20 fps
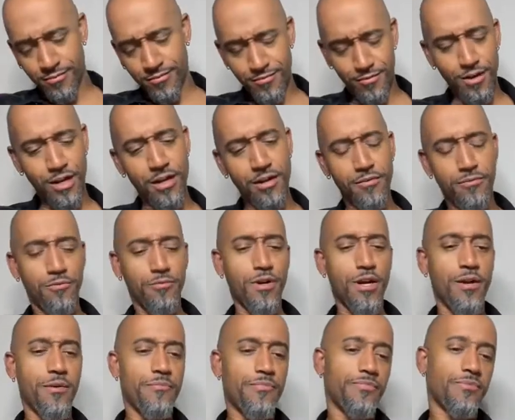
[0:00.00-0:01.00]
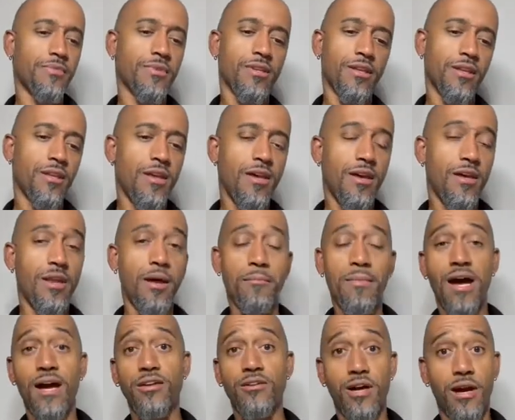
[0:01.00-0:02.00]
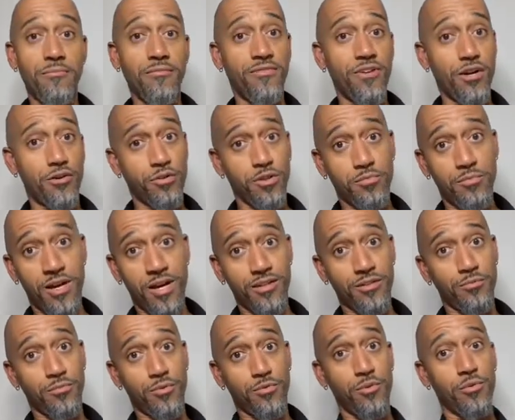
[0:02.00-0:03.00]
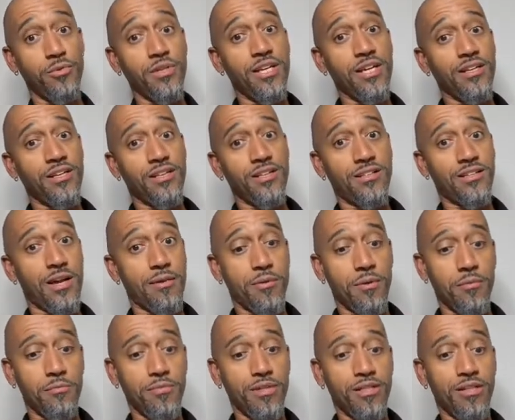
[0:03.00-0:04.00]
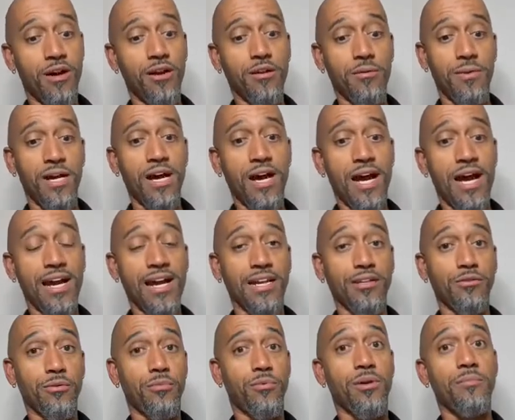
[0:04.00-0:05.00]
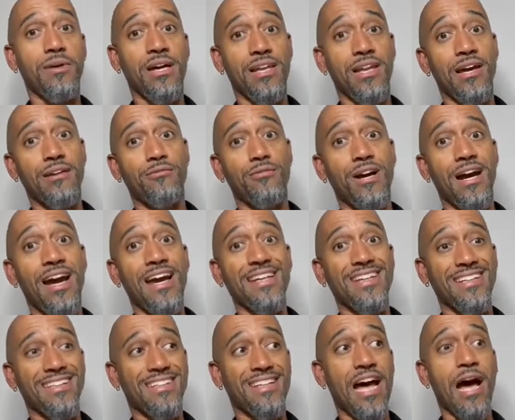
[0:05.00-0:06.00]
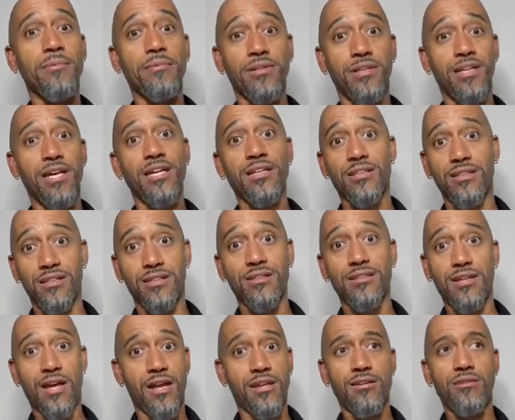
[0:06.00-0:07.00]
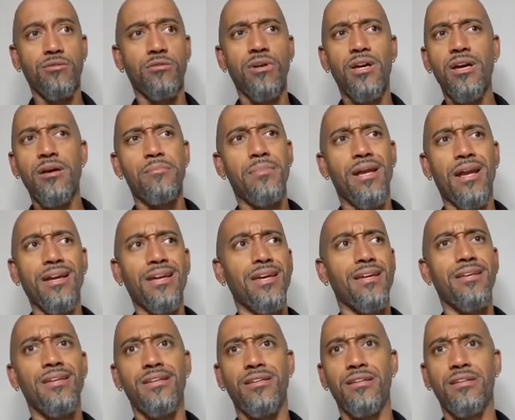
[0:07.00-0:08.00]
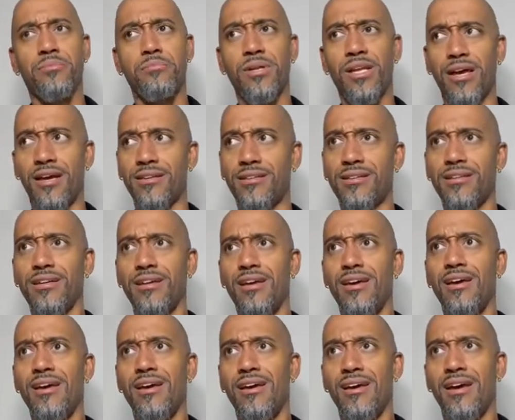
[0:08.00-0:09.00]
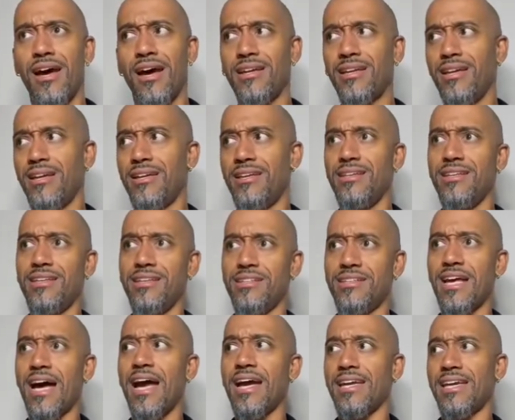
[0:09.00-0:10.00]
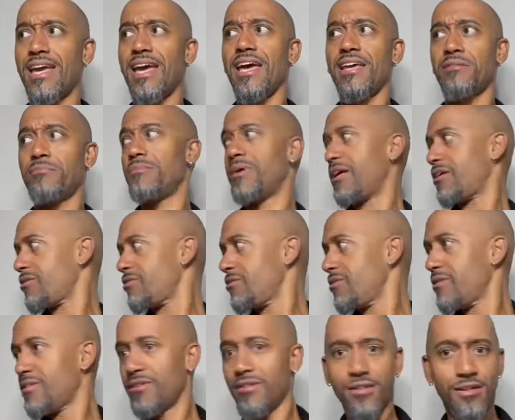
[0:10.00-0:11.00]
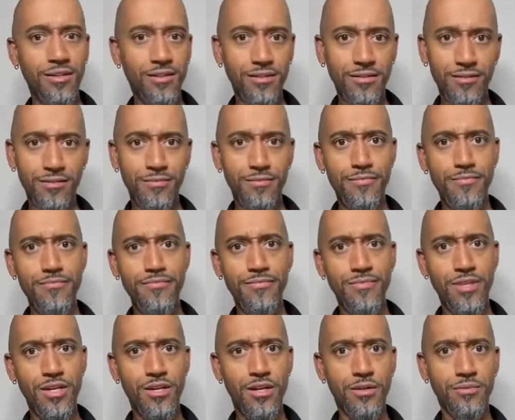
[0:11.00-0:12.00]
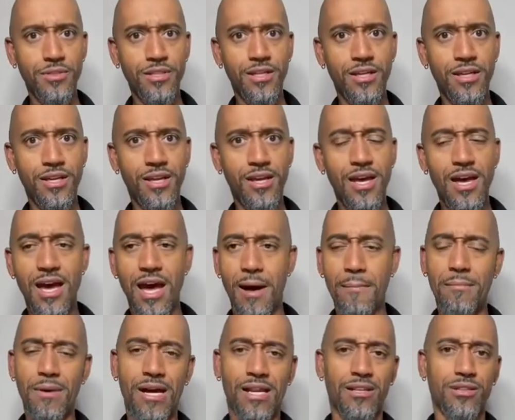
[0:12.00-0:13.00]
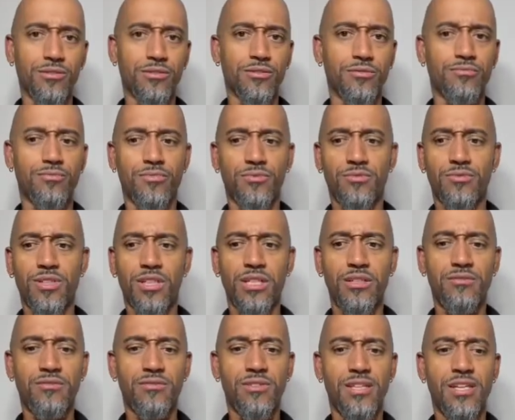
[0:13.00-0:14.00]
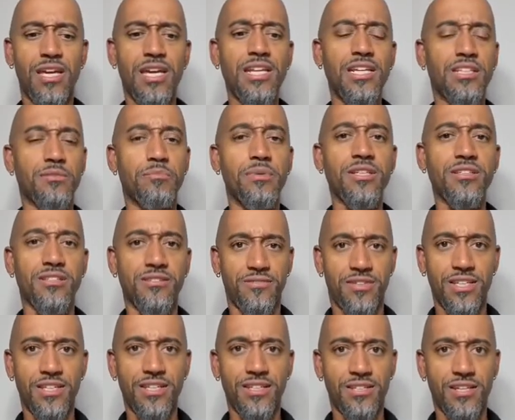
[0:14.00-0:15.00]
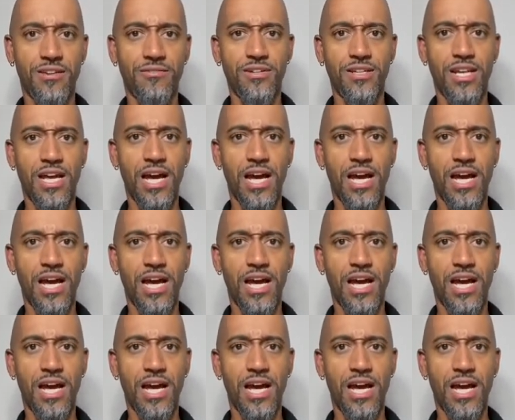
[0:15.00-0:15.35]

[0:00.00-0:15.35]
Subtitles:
right? Now, mind you, I'm very responsible. When we get into this topic, I'm gonna be talking about how I got to a point in my life where I had to stop collecting because I knew, man, I can't eat this plastic. I can't eat this die-cast metal. You know what I'm saying? I buy little inexpensive things every now